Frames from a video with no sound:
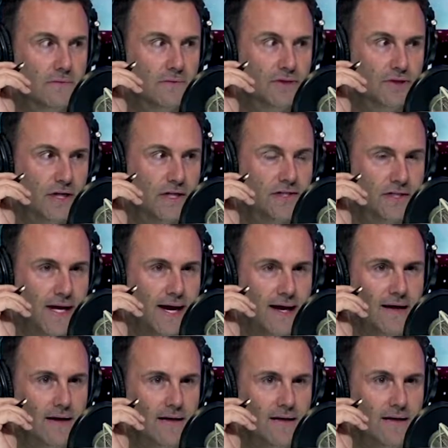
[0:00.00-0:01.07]
Shit,
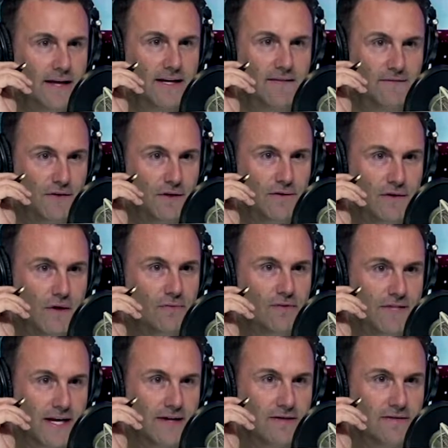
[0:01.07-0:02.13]
yeah. Like if you don't know
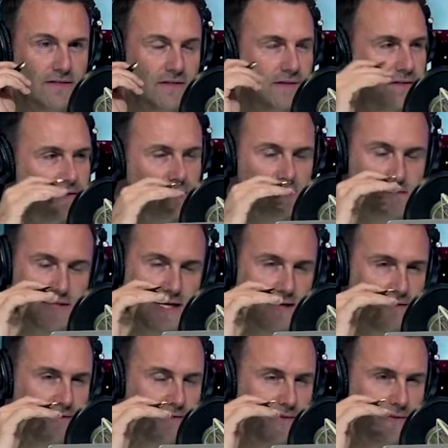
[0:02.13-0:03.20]
sales,
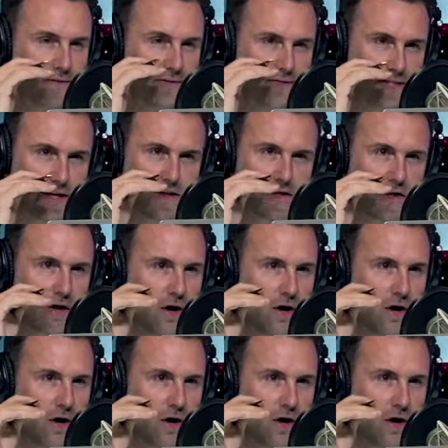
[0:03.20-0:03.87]
sales, I selling agree.